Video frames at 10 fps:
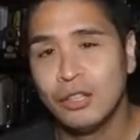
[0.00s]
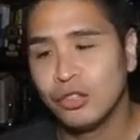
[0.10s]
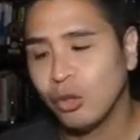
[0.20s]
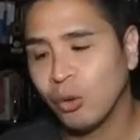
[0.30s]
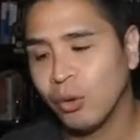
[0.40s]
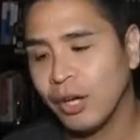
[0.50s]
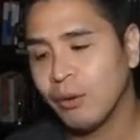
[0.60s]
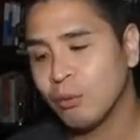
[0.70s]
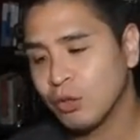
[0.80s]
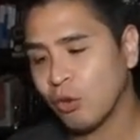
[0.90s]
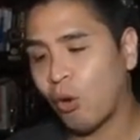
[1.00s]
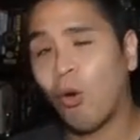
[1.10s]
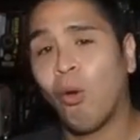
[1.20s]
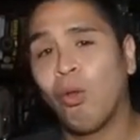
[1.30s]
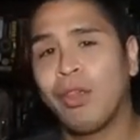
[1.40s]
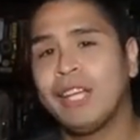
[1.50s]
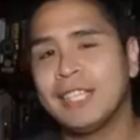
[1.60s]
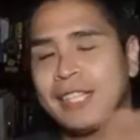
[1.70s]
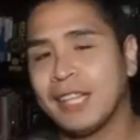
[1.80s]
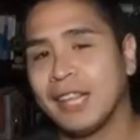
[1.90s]
So it was all
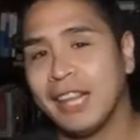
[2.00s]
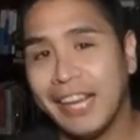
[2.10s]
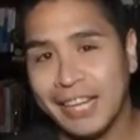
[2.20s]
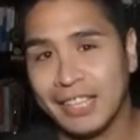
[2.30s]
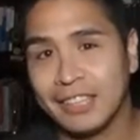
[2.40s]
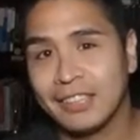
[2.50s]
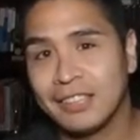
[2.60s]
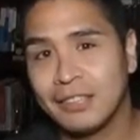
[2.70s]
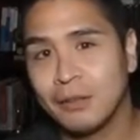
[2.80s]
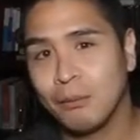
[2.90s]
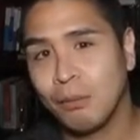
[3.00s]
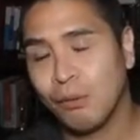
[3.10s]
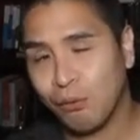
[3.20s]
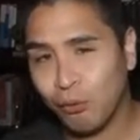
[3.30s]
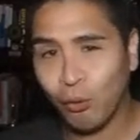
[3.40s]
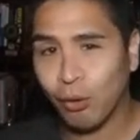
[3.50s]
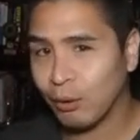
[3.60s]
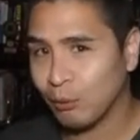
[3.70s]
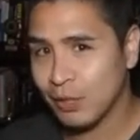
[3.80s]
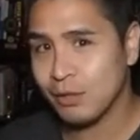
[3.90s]
these things
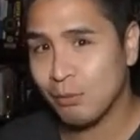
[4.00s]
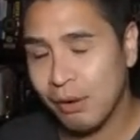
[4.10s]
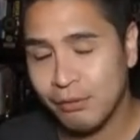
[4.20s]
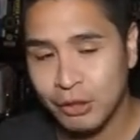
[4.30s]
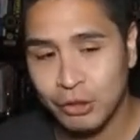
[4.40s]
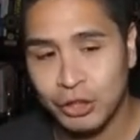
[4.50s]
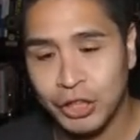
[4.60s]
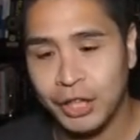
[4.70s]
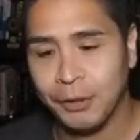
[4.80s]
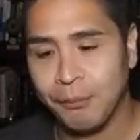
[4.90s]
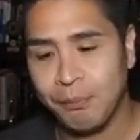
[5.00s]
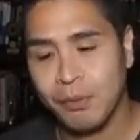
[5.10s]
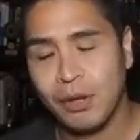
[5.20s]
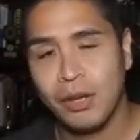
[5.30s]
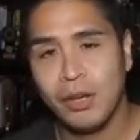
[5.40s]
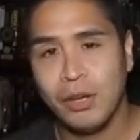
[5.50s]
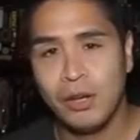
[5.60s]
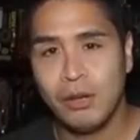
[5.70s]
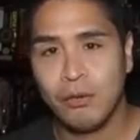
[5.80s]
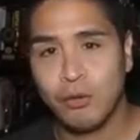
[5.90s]
before it was a revenue share.
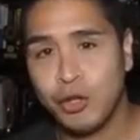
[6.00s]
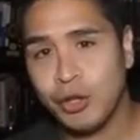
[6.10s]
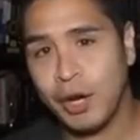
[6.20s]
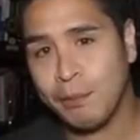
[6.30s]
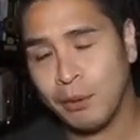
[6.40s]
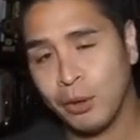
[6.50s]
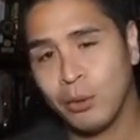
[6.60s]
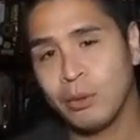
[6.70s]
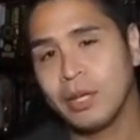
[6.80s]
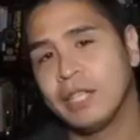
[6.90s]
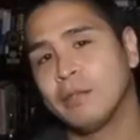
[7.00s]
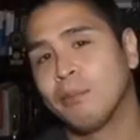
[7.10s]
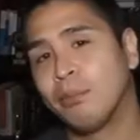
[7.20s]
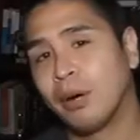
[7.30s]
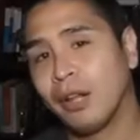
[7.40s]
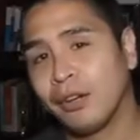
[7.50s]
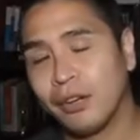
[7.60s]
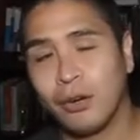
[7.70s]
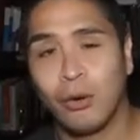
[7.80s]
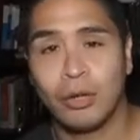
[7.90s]
Future Ad Pro is a
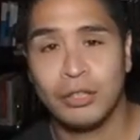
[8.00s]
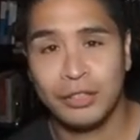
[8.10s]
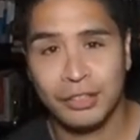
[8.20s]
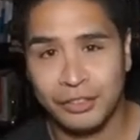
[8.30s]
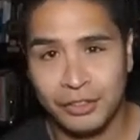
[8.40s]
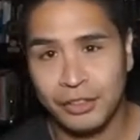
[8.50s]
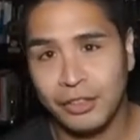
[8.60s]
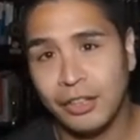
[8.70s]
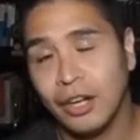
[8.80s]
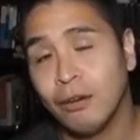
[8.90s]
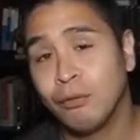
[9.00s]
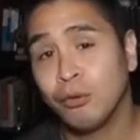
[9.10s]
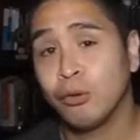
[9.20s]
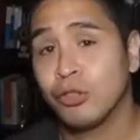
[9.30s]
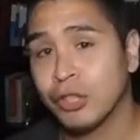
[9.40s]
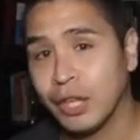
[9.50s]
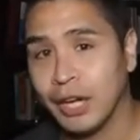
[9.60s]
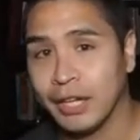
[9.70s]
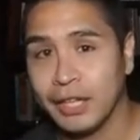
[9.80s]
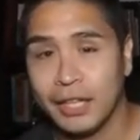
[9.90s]
brother or a sister of
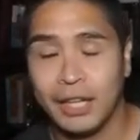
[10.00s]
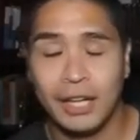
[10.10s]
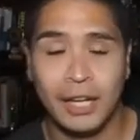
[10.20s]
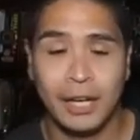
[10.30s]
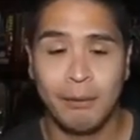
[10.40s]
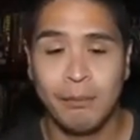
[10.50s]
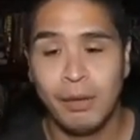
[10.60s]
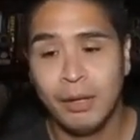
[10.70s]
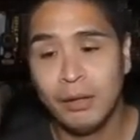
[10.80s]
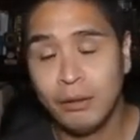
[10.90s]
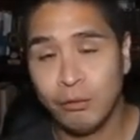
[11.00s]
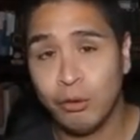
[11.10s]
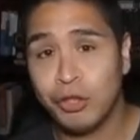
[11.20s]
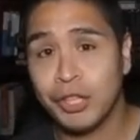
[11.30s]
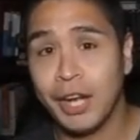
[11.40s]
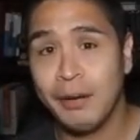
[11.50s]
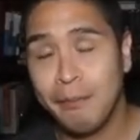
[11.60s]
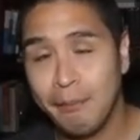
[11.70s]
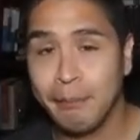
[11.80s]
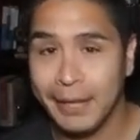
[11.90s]
FutureNet.
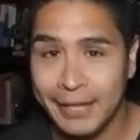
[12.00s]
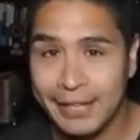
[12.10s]
FutureNet being